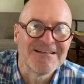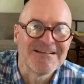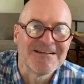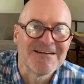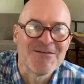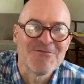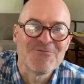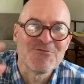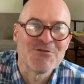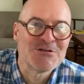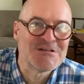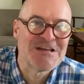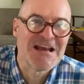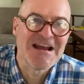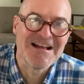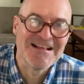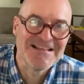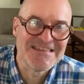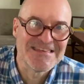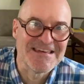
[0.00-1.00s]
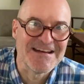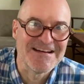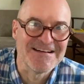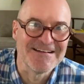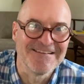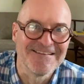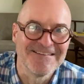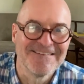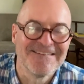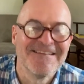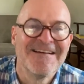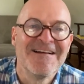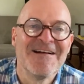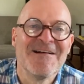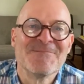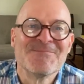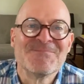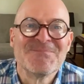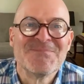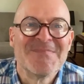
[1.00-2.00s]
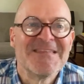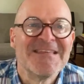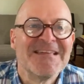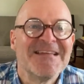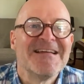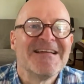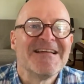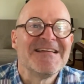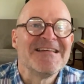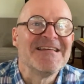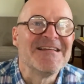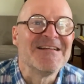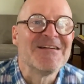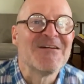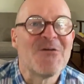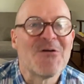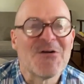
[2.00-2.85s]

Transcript: of what's out there. You know,